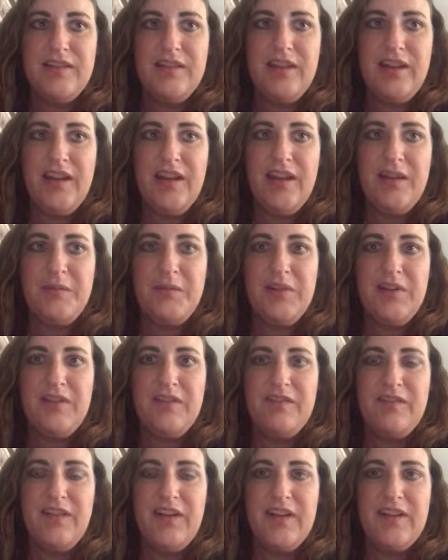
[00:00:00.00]
to help me
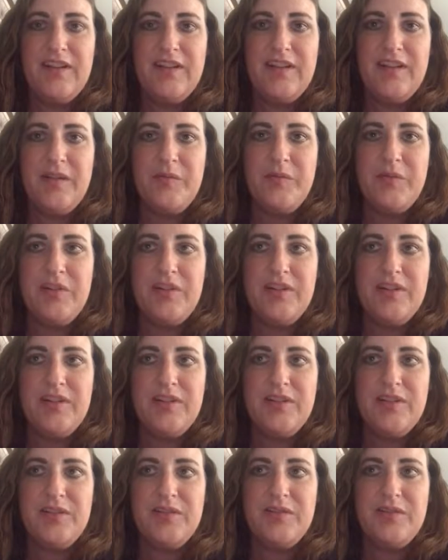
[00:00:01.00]
to find someone
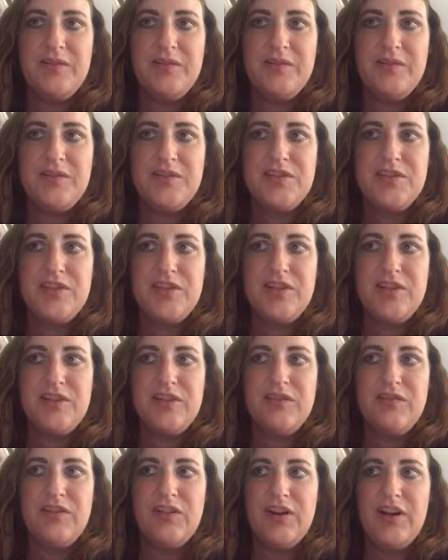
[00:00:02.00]
to
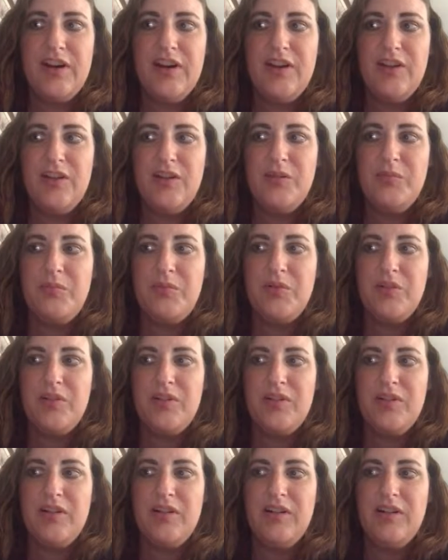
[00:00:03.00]
serve or help
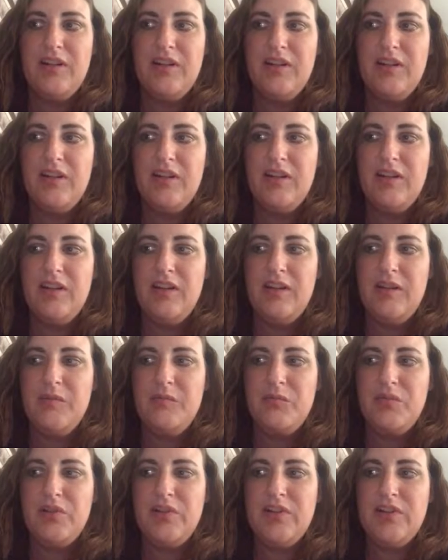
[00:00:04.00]
or
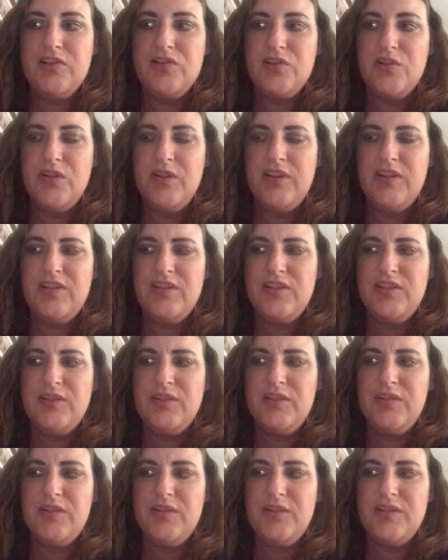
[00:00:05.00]
bring joy
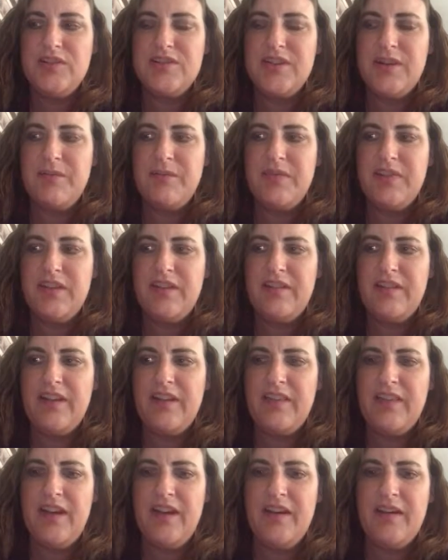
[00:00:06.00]
to, or something
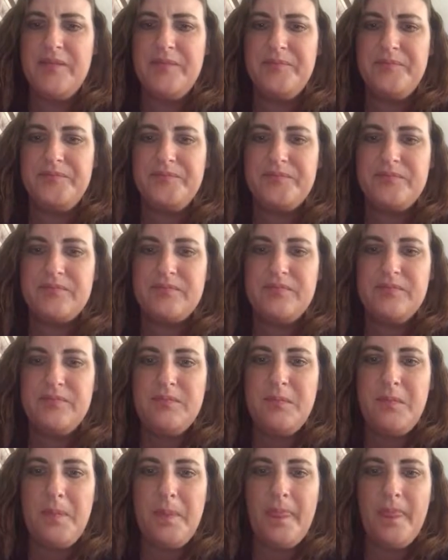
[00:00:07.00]
like that.
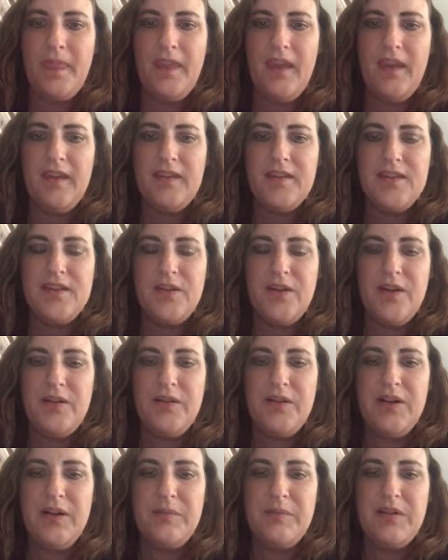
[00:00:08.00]
And so I
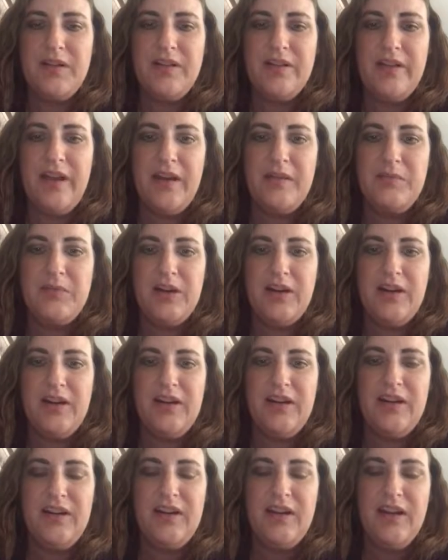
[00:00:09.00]
went up to the
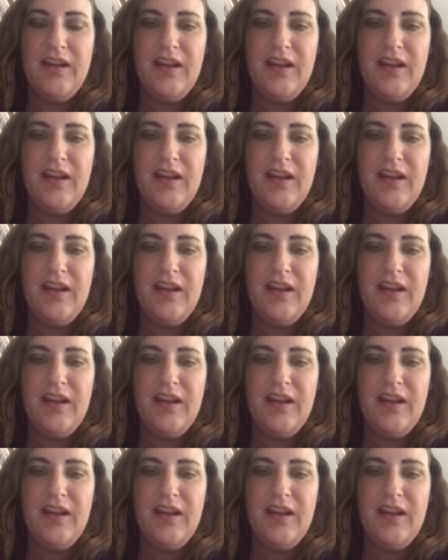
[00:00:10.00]
library,